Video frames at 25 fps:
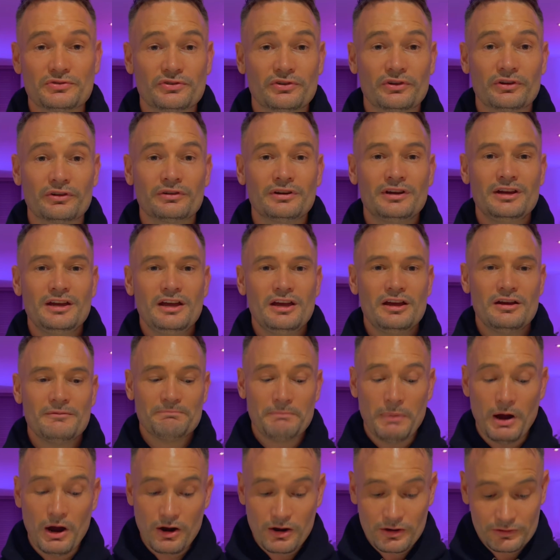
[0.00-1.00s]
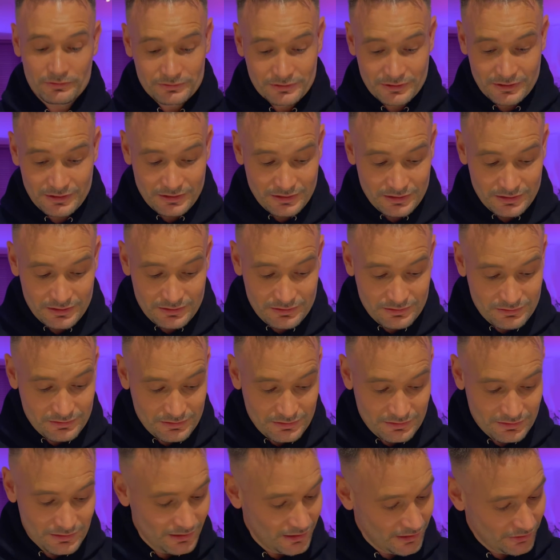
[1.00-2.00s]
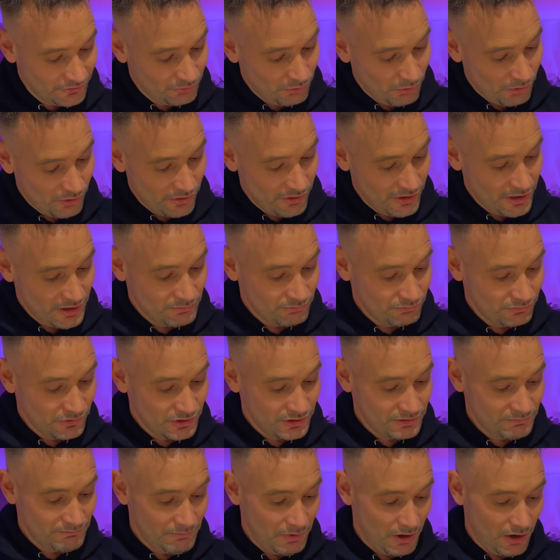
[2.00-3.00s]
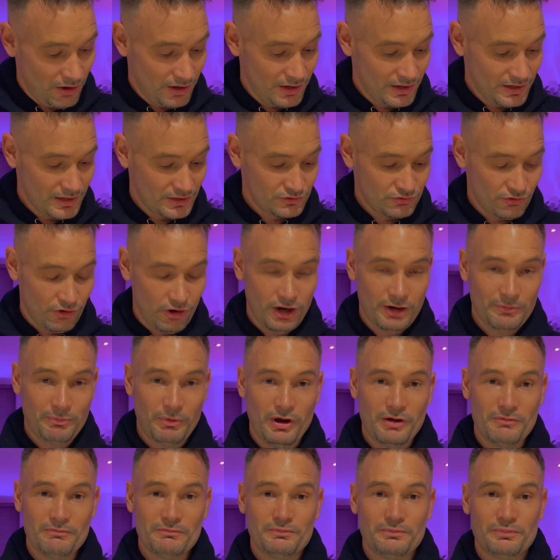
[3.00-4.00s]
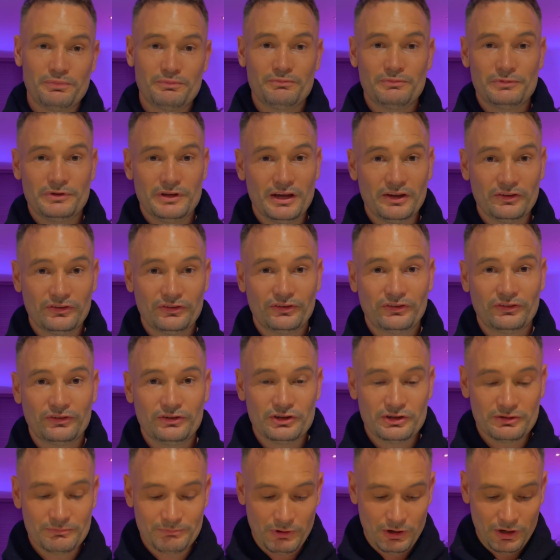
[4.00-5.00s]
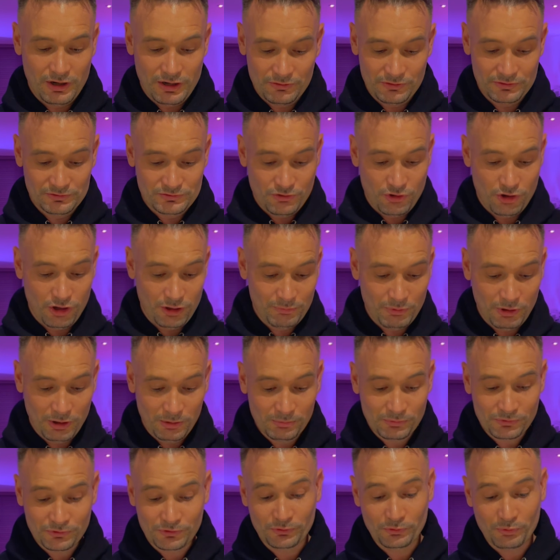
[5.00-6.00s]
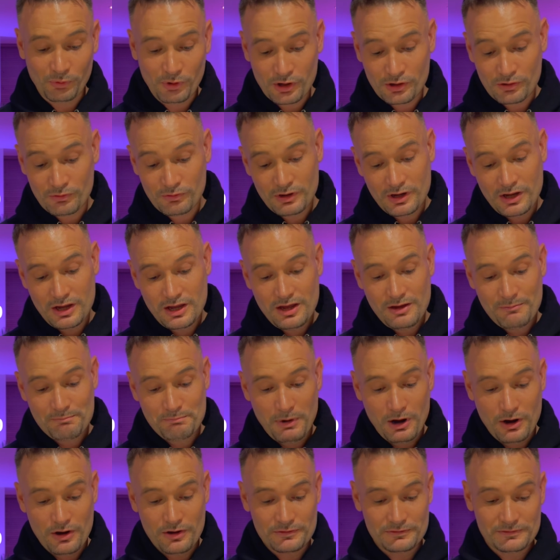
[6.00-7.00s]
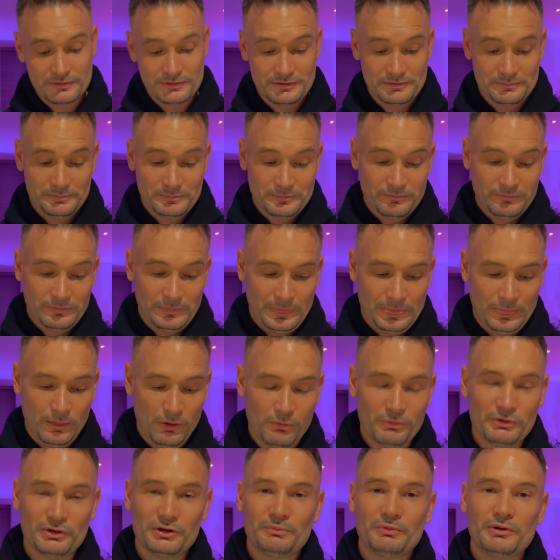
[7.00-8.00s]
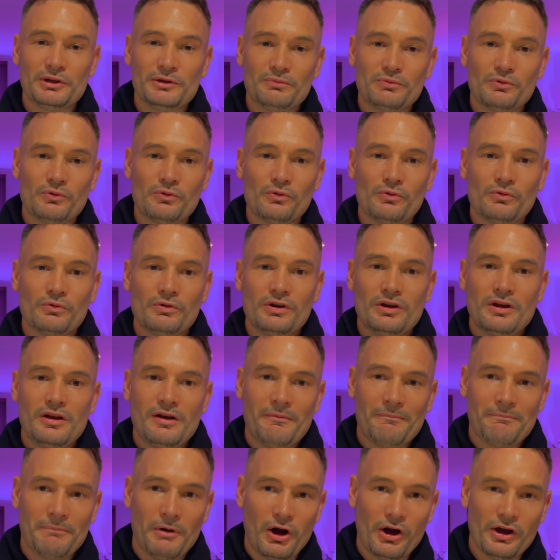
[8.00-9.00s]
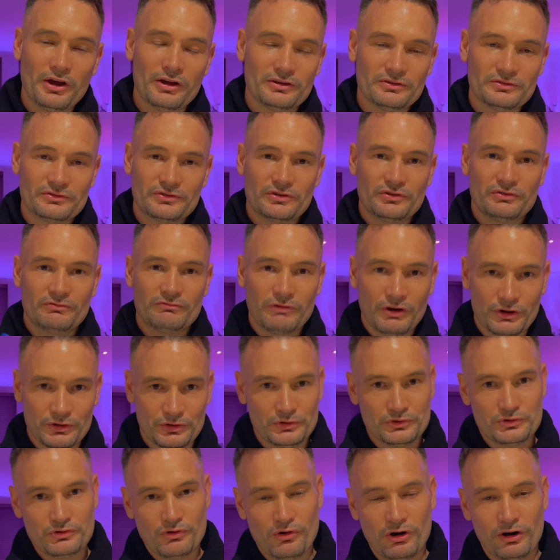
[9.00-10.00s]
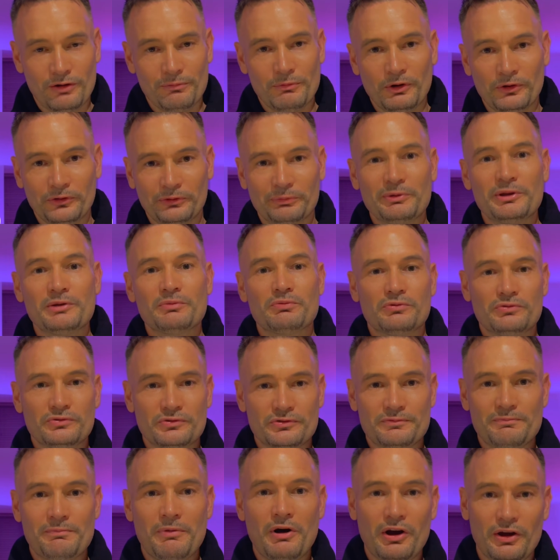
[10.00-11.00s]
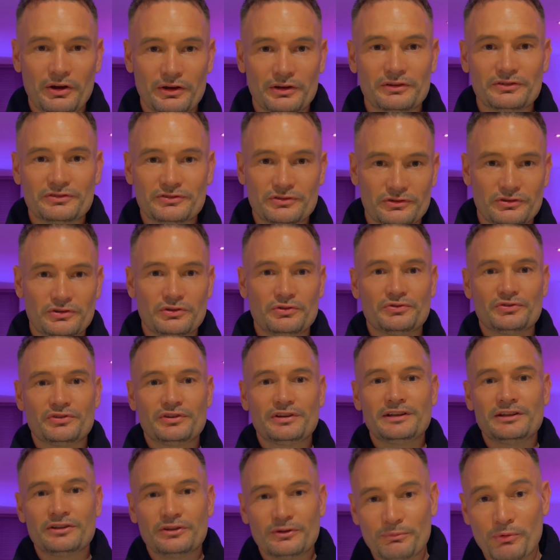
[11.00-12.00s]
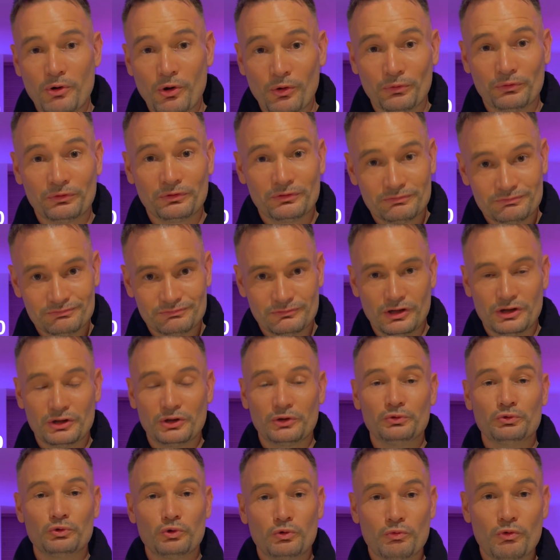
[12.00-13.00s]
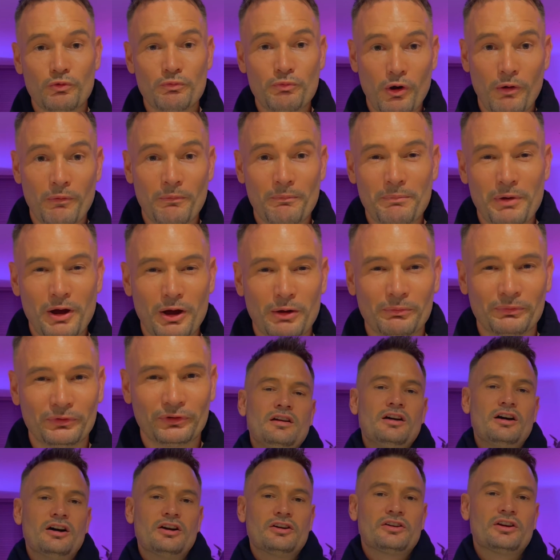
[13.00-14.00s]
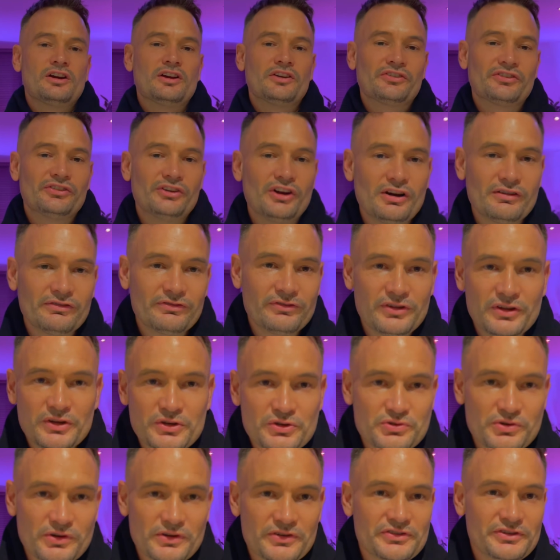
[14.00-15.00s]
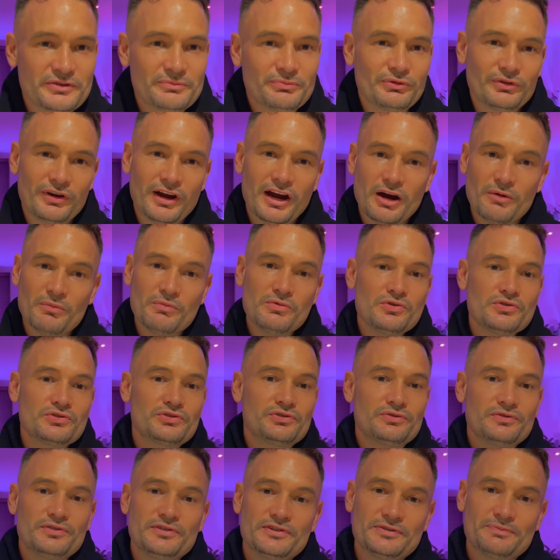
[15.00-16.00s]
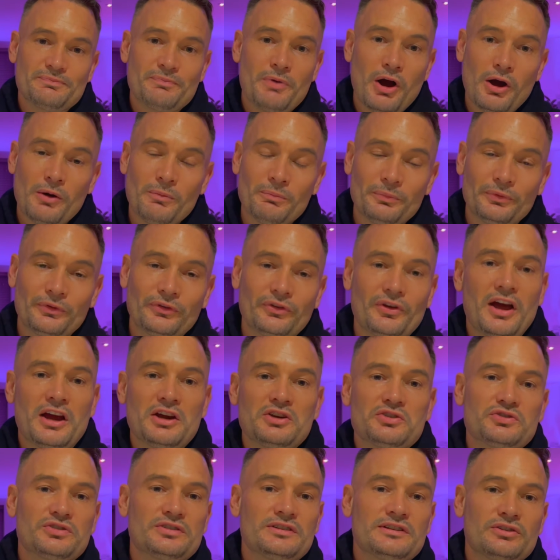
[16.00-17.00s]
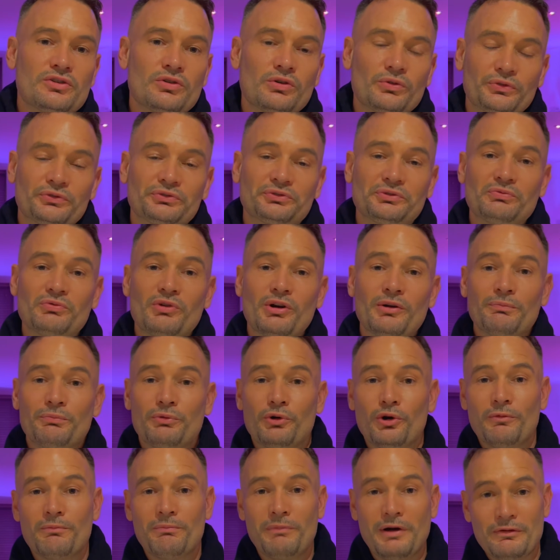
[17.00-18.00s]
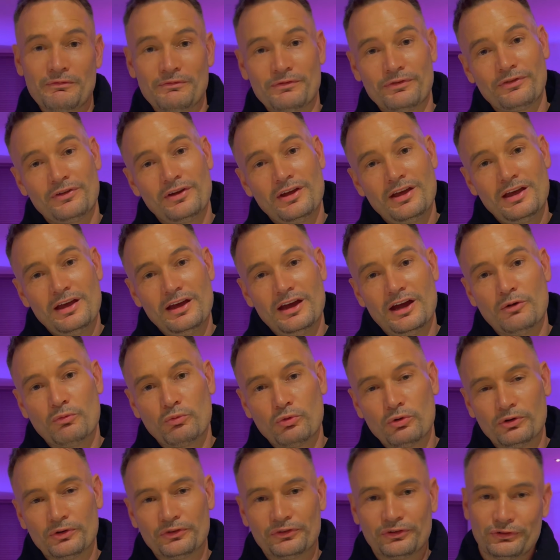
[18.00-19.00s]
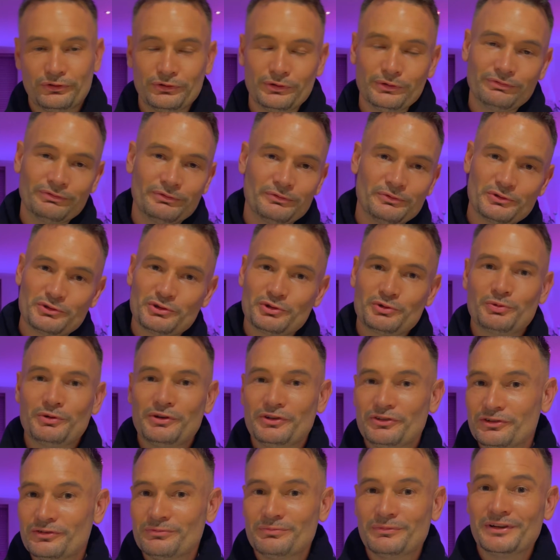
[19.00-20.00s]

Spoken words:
So, but it's one of them. You can buy a dry pump. Yes, you can buy other dry pumps as well, but not many people buy it to run it dry. Most people just buy it to use it in the pond, like a normal pond pumps. Okay, so now for the interesting bit. How much do these pumps actually cost to run per month? And what is the difference between them?